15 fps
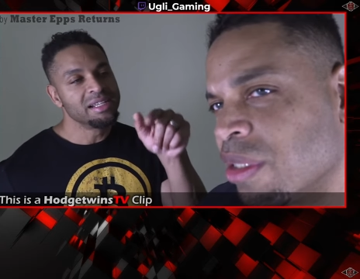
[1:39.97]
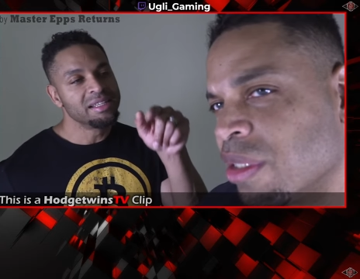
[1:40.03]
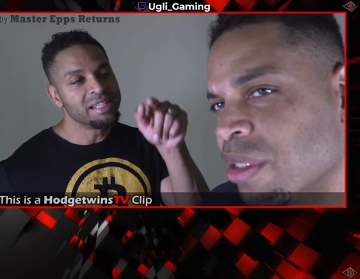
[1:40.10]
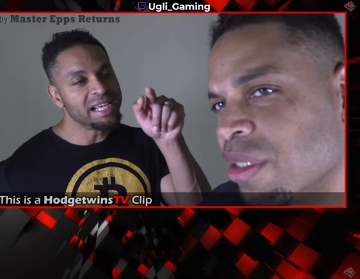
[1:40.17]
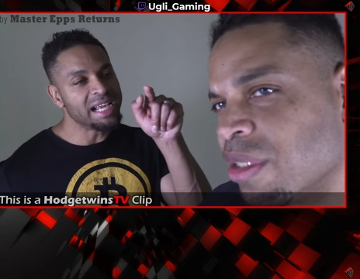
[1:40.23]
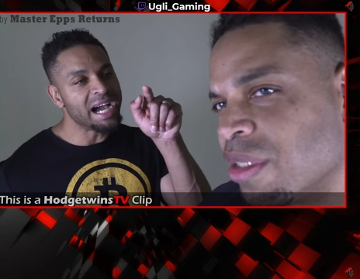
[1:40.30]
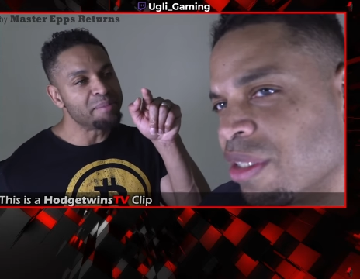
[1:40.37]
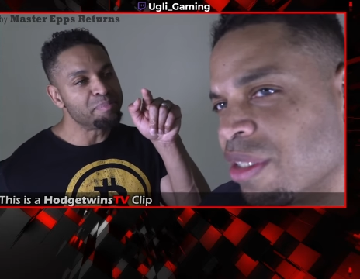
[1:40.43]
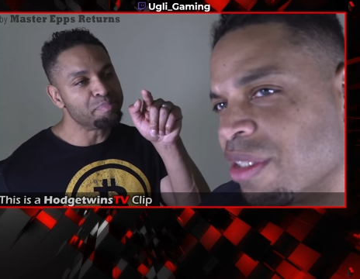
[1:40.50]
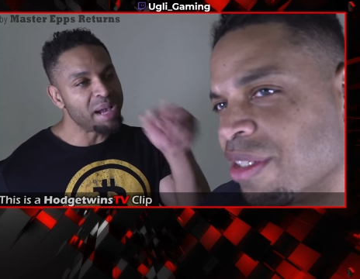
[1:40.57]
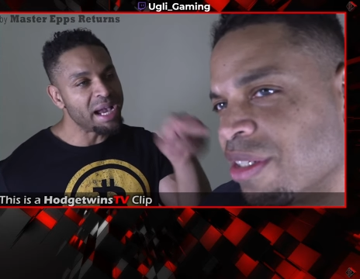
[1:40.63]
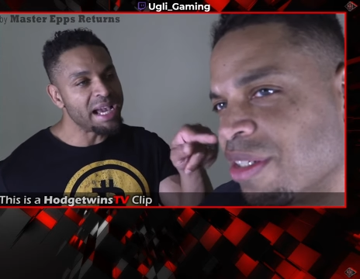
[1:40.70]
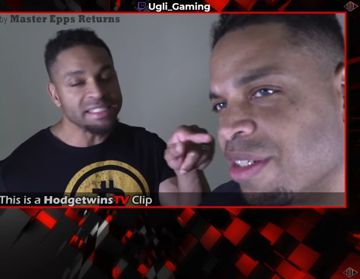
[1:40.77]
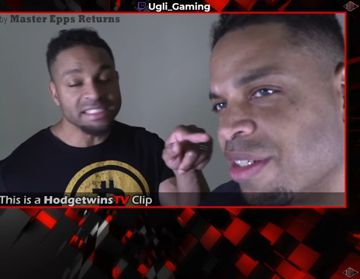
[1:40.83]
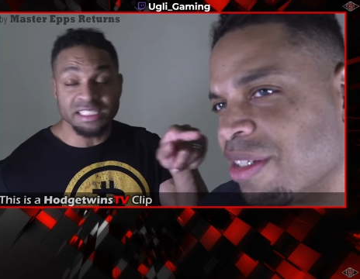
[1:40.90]
Speaker 1: they got
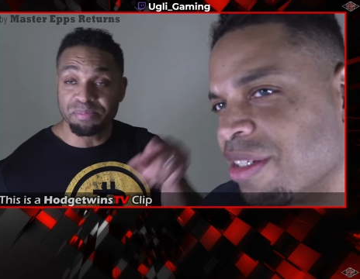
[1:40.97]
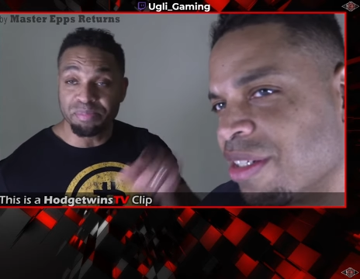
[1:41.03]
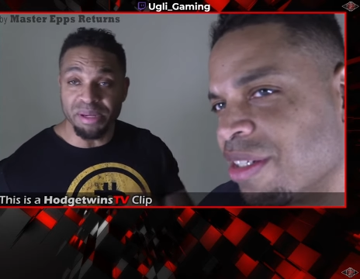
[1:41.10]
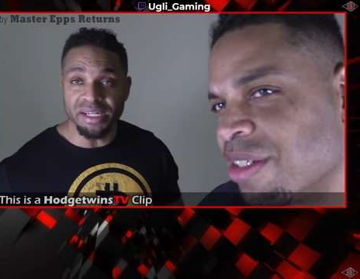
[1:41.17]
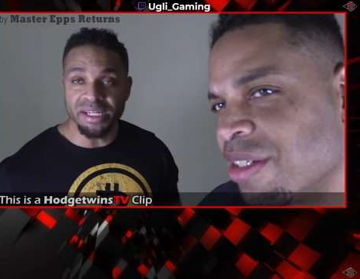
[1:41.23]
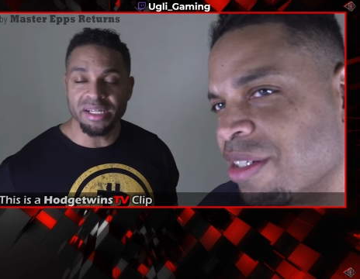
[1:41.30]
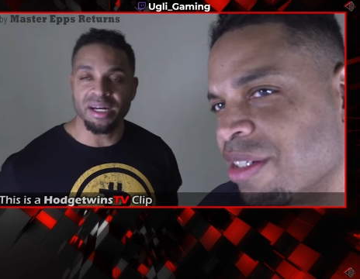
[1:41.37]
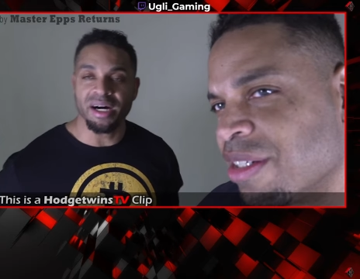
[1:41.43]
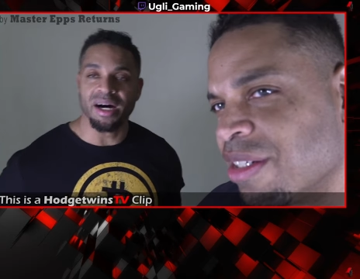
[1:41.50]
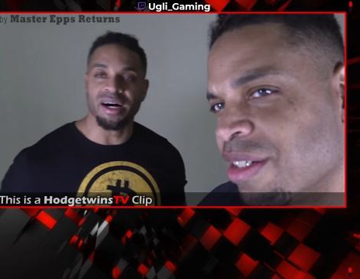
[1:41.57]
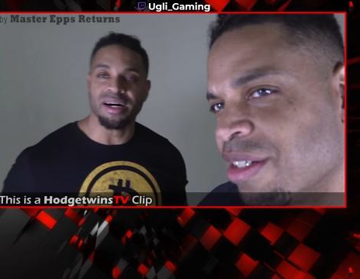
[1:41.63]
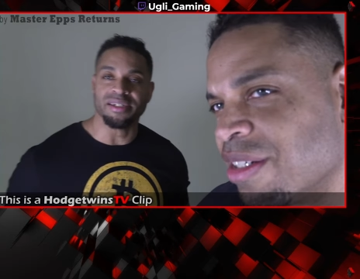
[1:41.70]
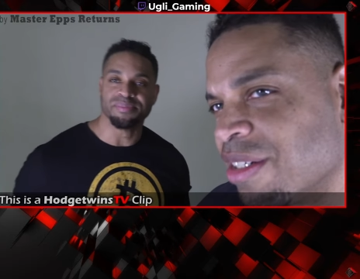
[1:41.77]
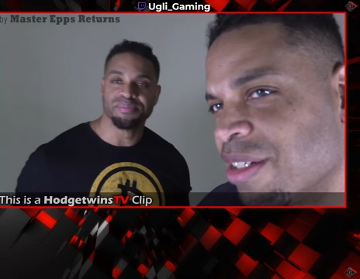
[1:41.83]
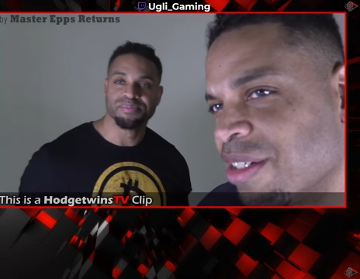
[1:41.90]
bad spending uh
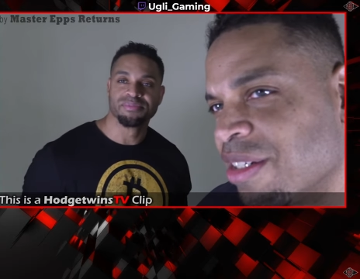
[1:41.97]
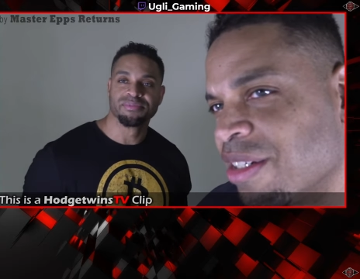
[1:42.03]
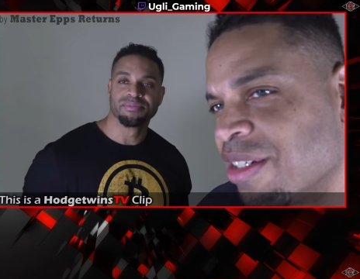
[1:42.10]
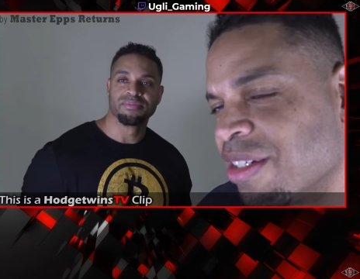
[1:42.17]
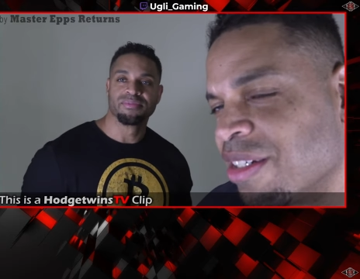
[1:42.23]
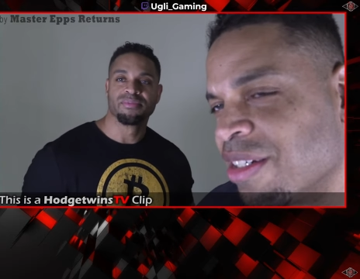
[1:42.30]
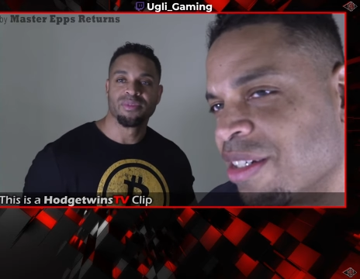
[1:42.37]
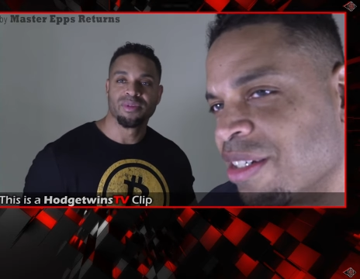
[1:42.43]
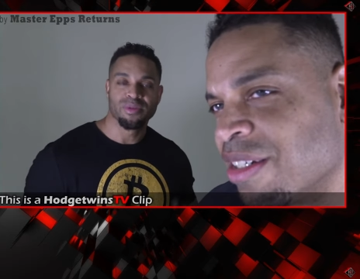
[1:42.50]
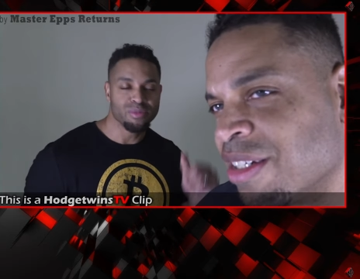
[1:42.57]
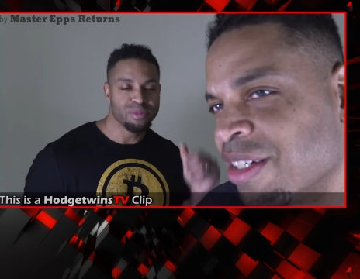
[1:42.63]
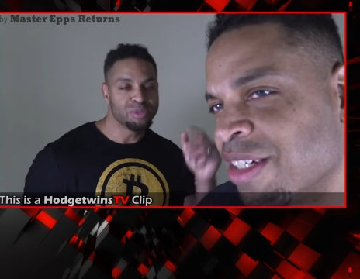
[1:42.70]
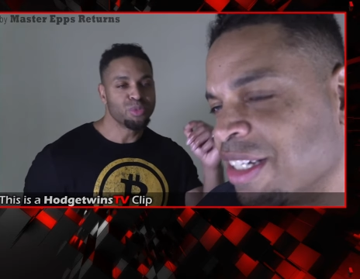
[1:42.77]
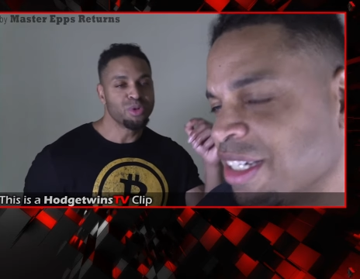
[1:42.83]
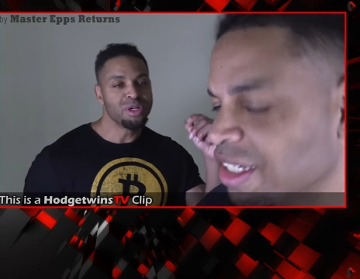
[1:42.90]
what's the